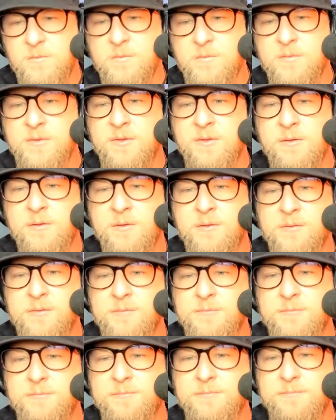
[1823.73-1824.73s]

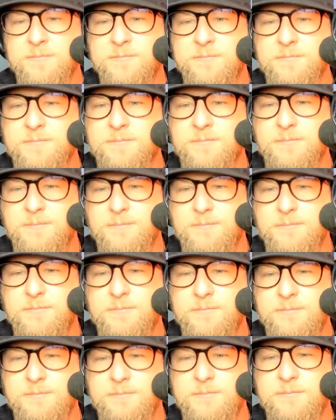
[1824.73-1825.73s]

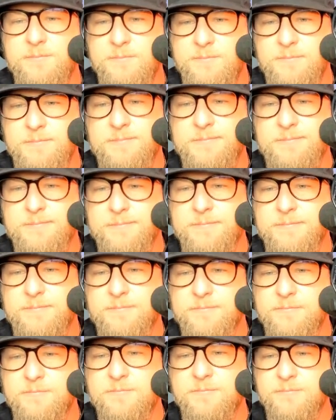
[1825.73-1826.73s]

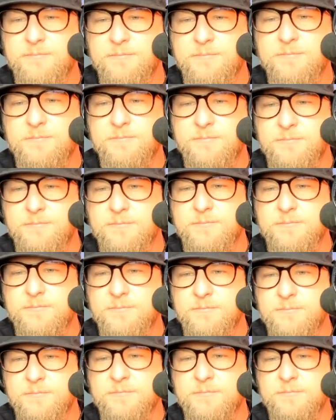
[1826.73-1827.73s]

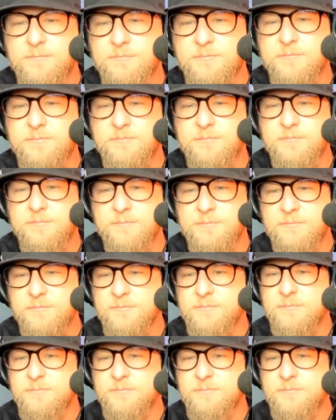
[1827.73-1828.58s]
[no speech]